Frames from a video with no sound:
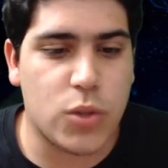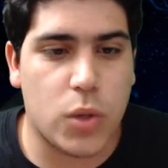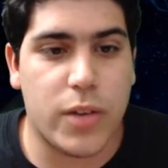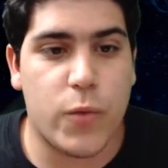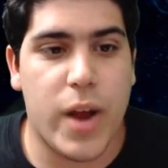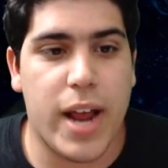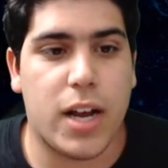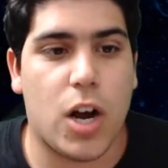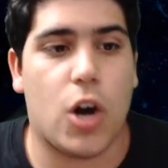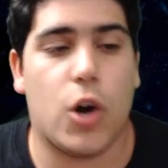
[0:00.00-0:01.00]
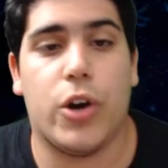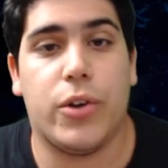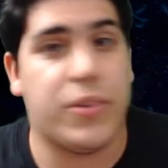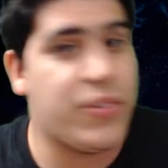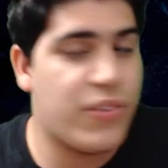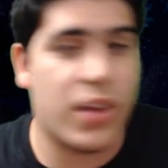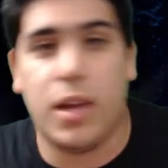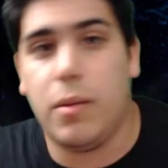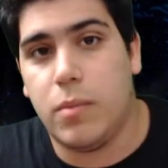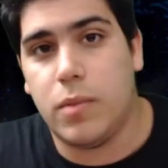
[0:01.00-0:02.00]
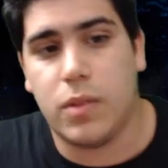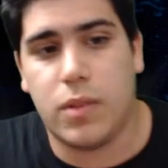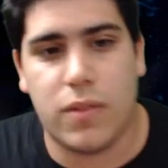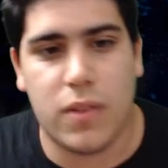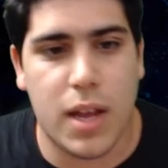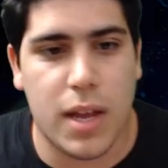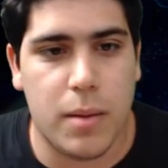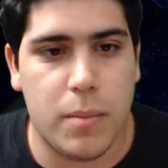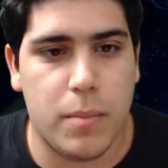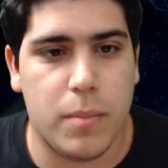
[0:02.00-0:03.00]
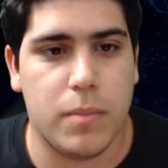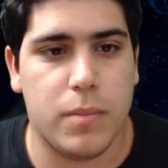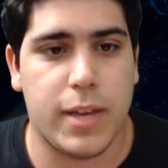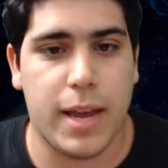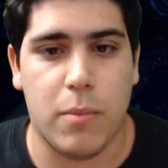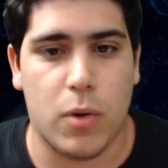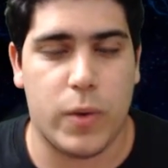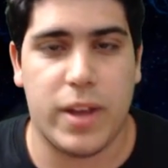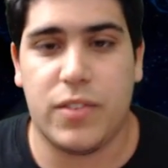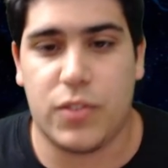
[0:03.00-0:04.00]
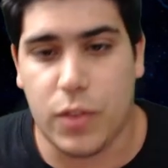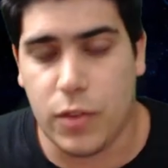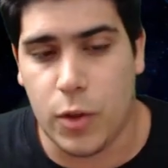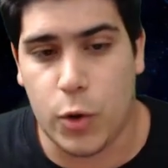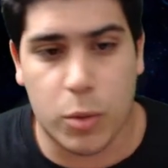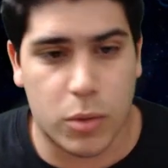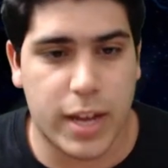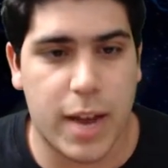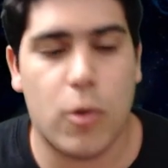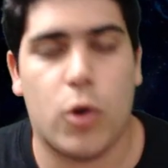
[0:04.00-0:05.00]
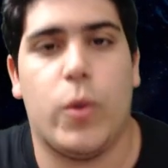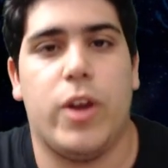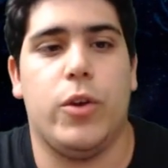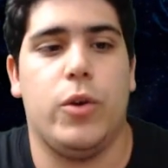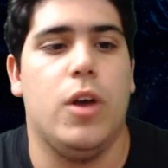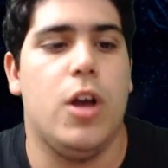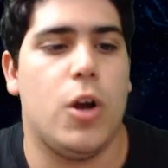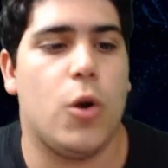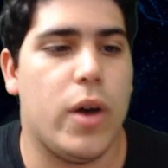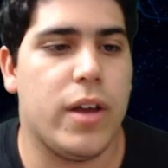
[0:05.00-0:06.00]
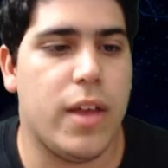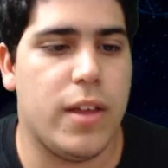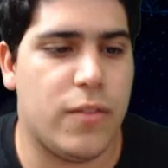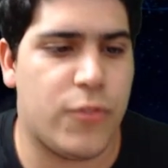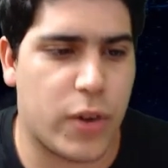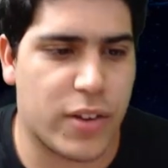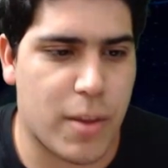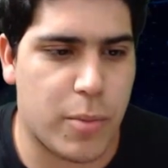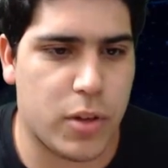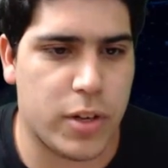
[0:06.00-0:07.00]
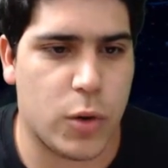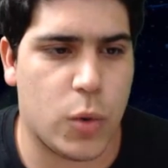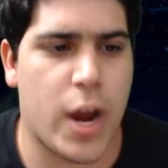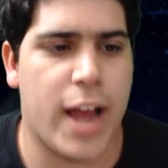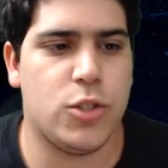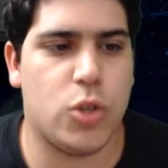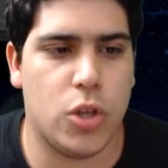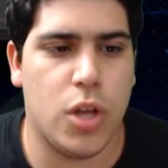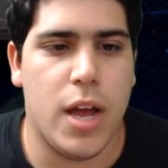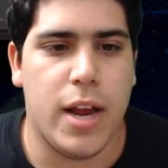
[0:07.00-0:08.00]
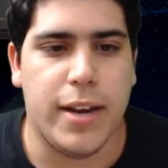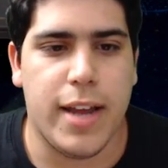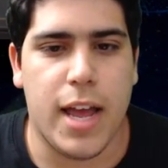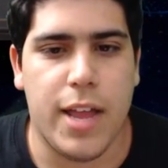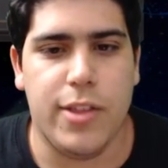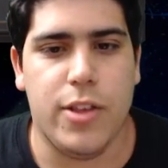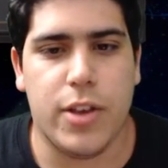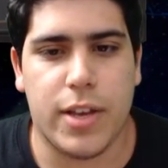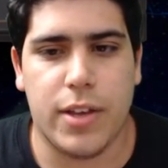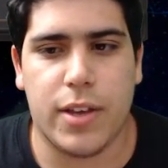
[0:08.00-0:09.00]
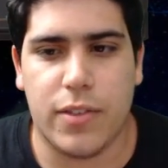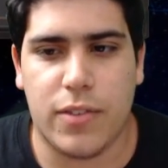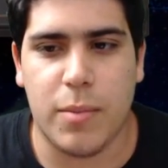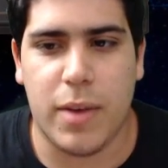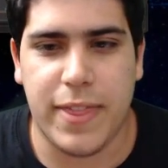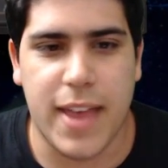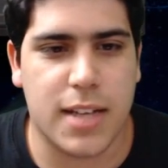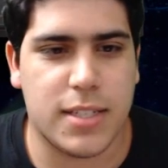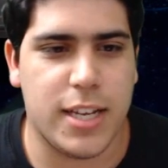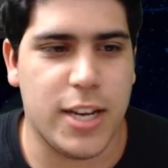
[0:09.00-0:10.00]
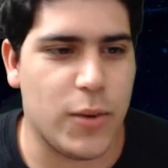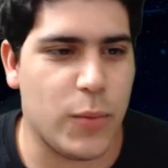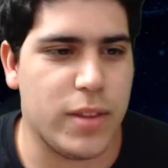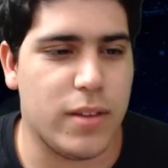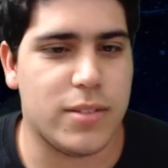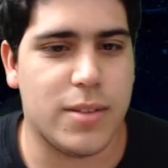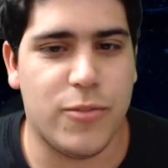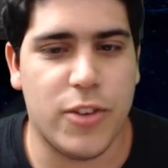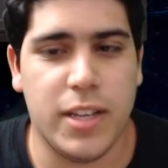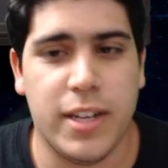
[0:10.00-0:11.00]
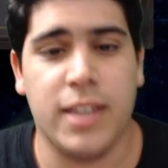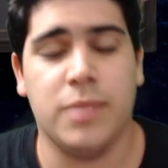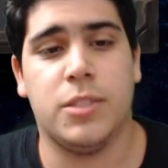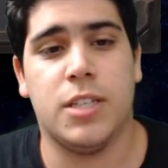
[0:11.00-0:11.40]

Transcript: and rank are the same game mode, right? This is the normal game mode where you going in, for example, in a casual, then you can see my decks here with some funny names.